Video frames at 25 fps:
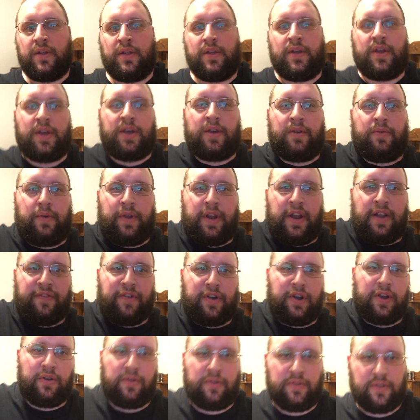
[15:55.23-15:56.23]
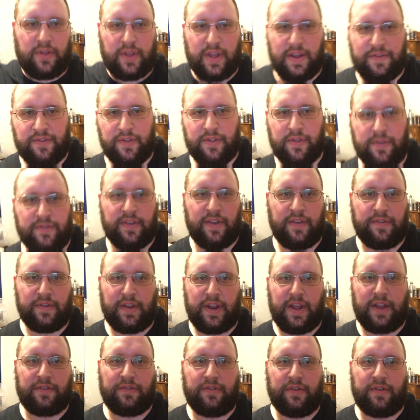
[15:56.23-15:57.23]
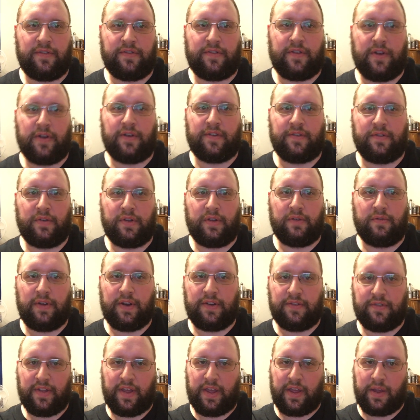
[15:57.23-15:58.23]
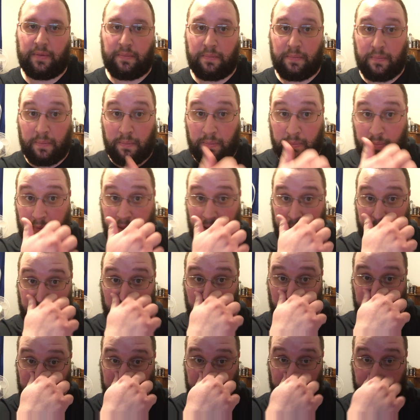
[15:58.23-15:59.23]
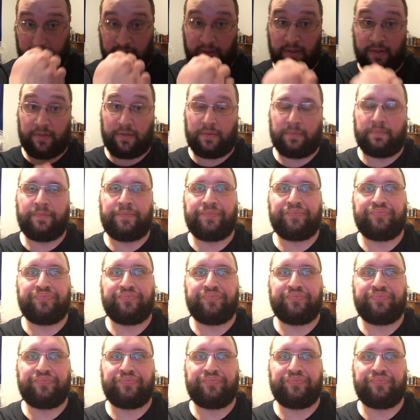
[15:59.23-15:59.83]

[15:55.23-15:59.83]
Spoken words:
We never know until after the season actually starts when we reach that part of the season.